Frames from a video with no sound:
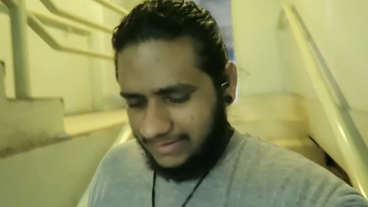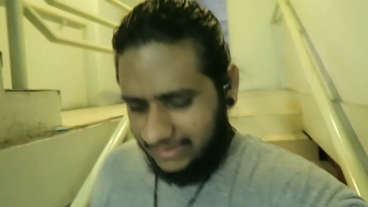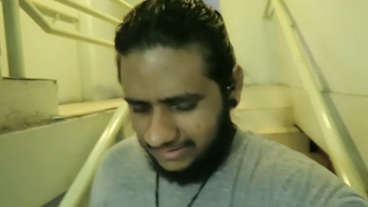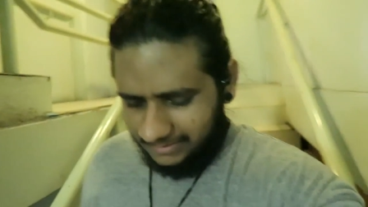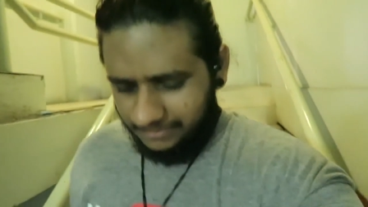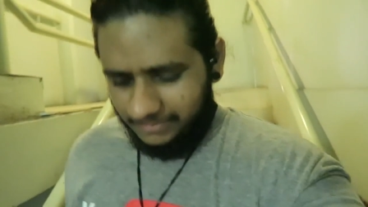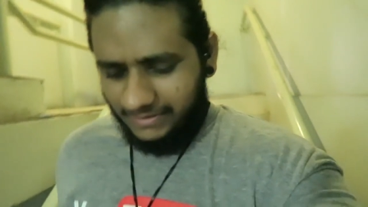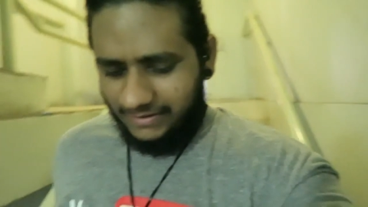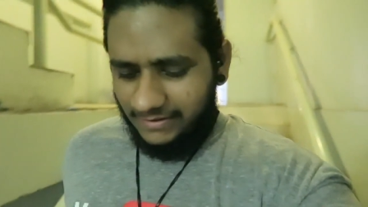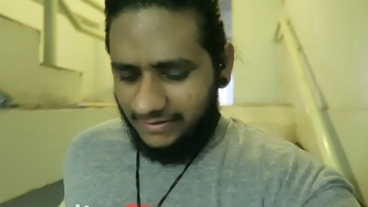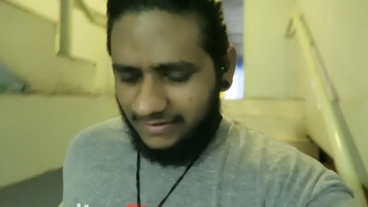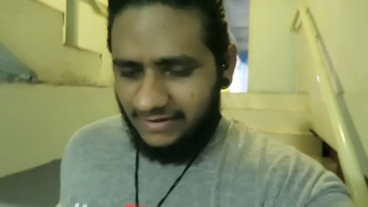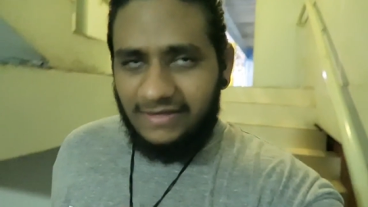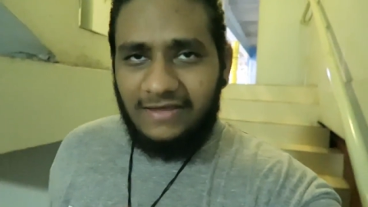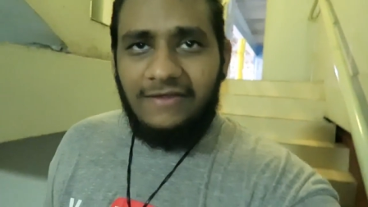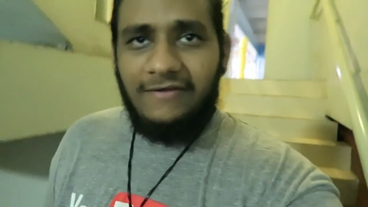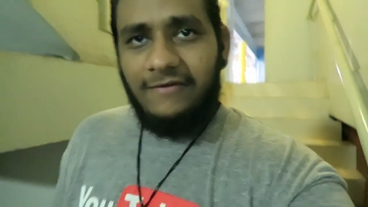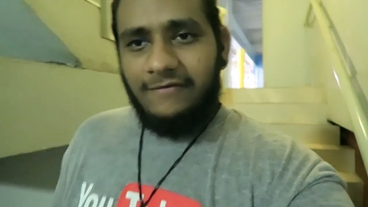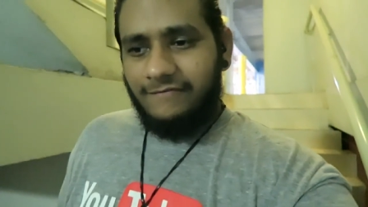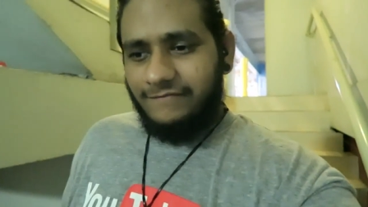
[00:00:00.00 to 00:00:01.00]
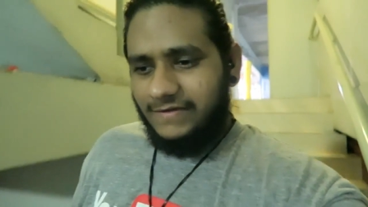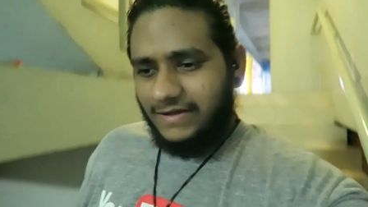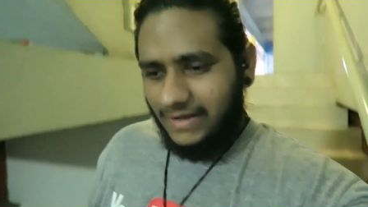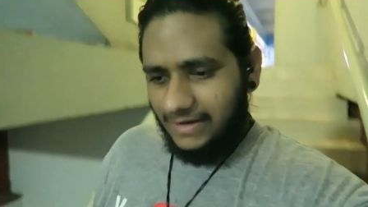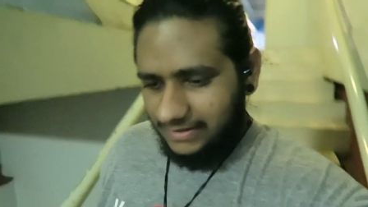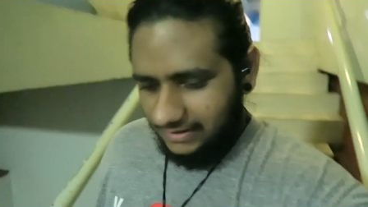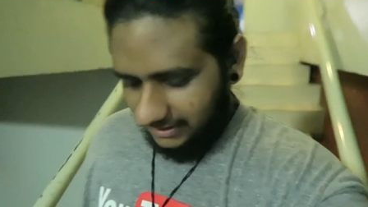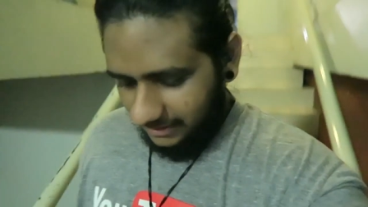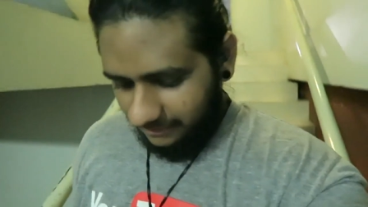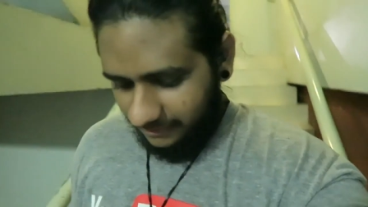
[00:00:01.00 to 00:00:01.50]
I believe
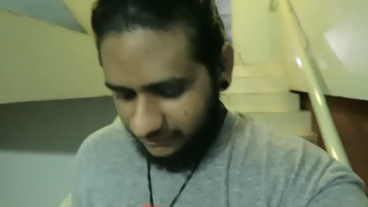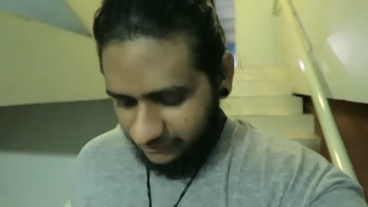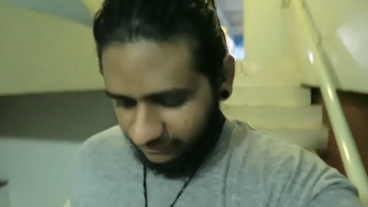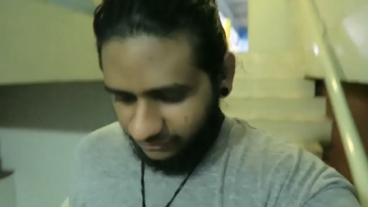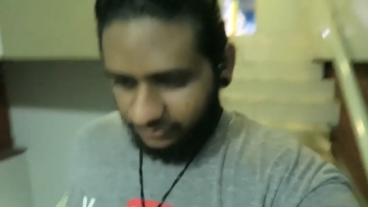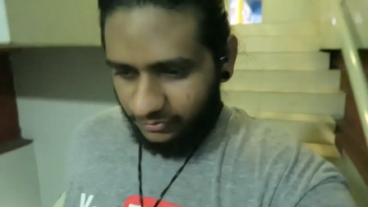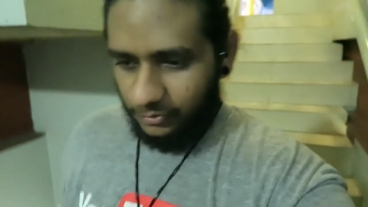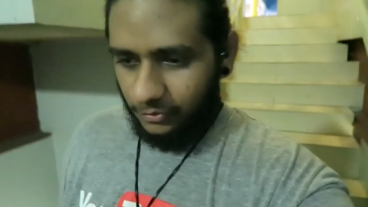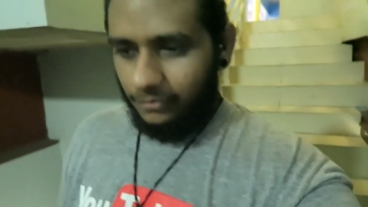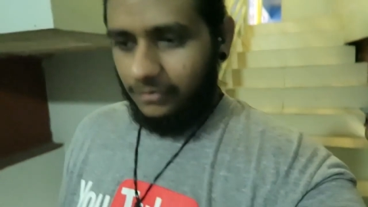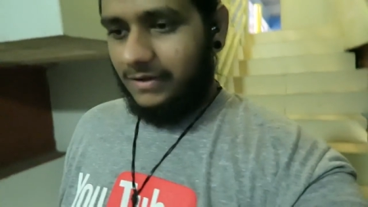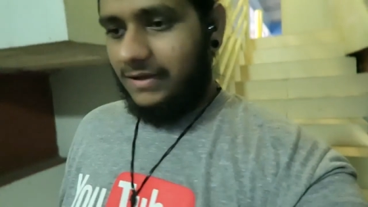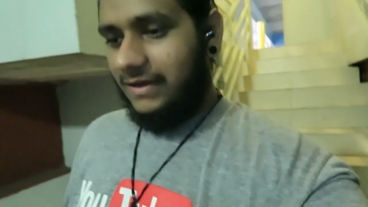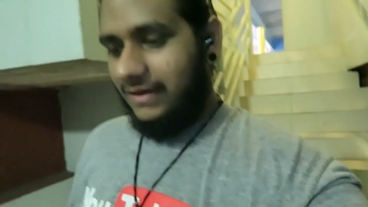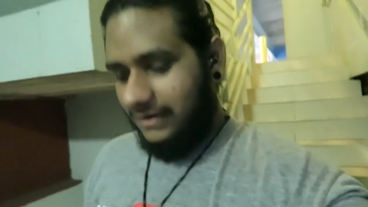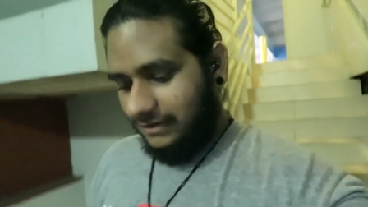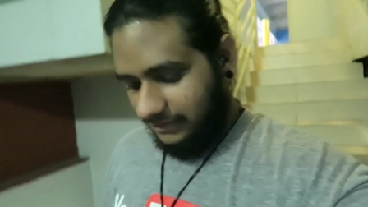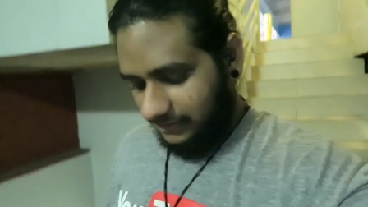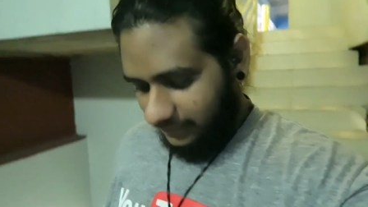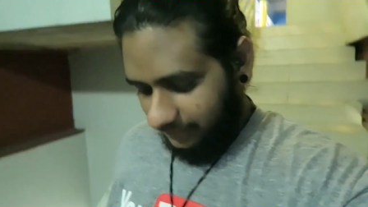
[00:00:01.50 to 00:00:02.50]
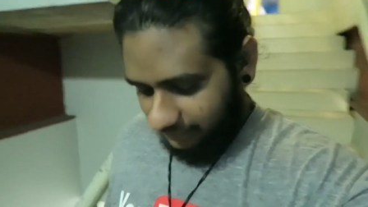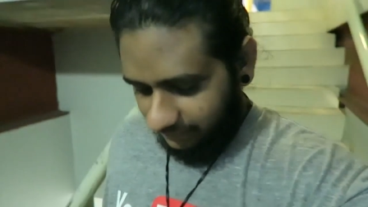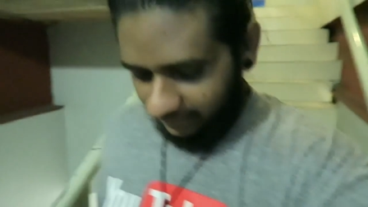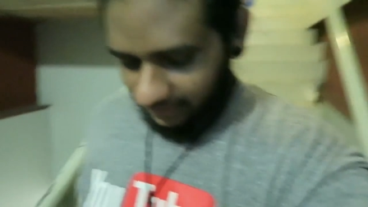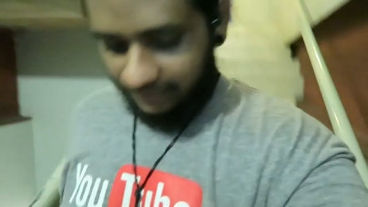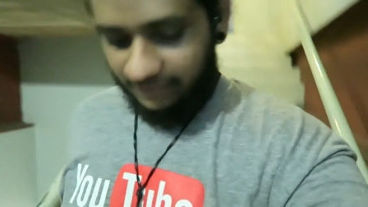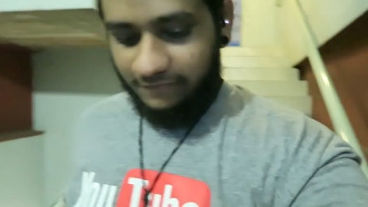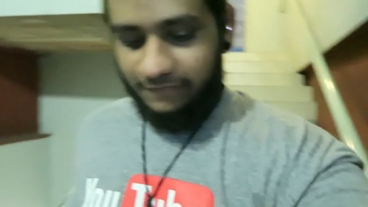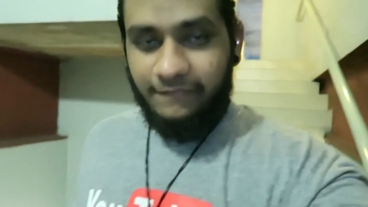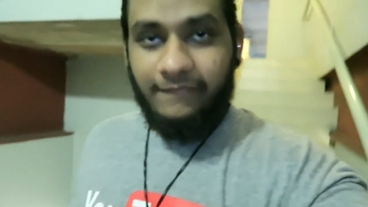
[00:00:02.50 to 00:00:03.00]
their name is Rowkin.
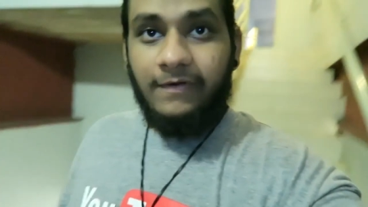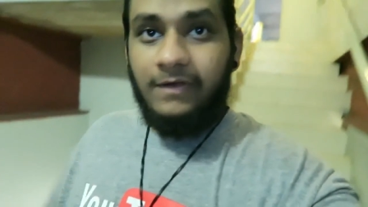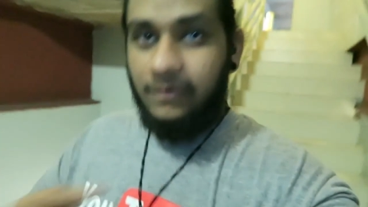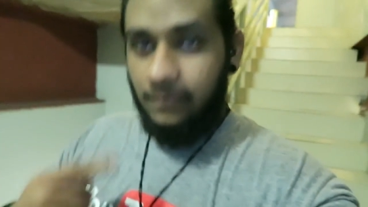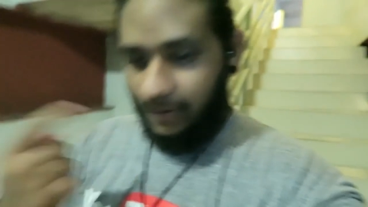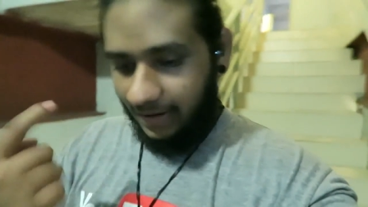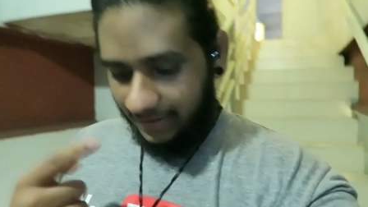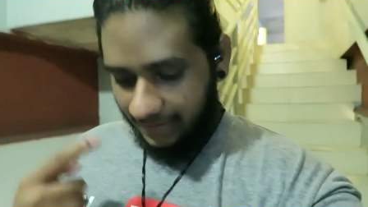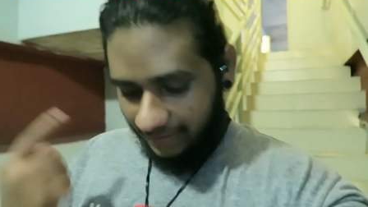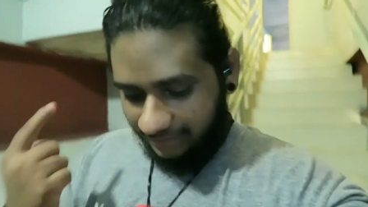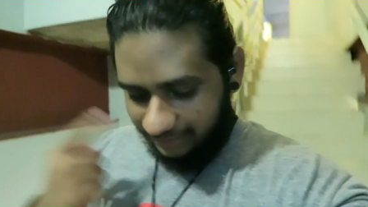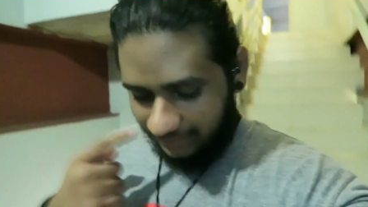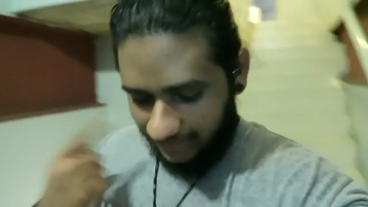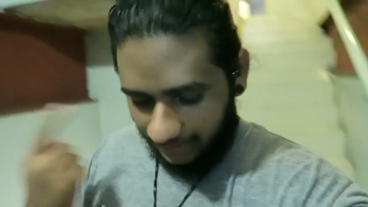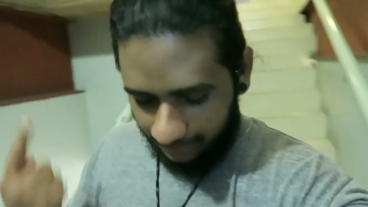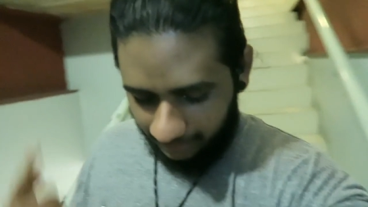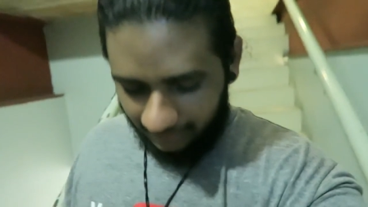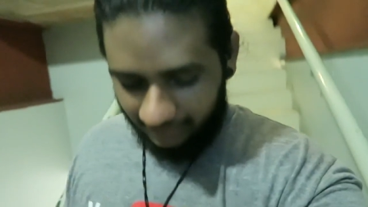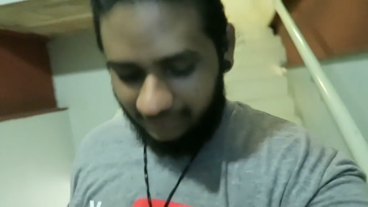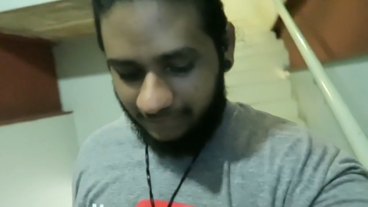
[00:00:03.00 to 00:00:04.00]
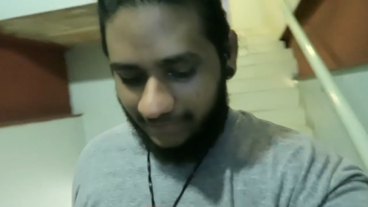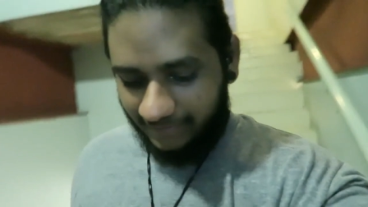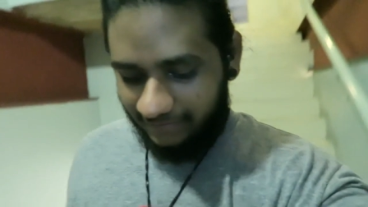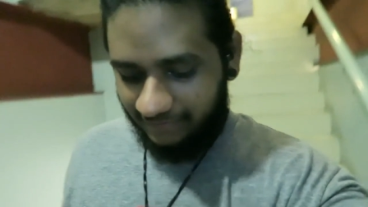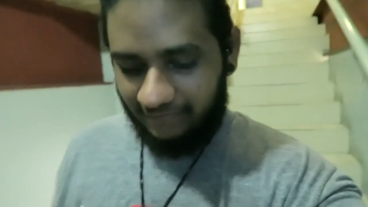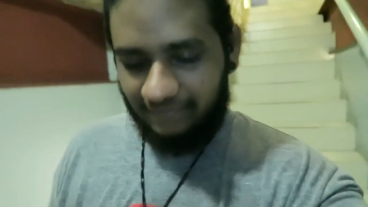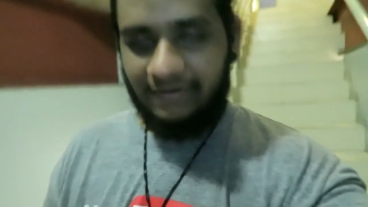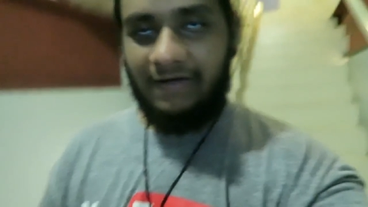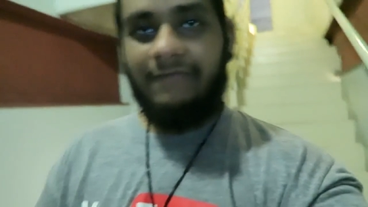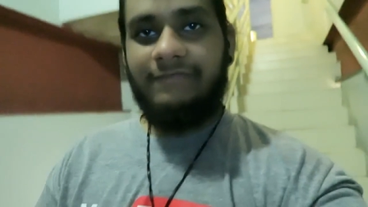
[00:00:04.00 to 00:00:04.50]
It's fully wireless earbuds, but I just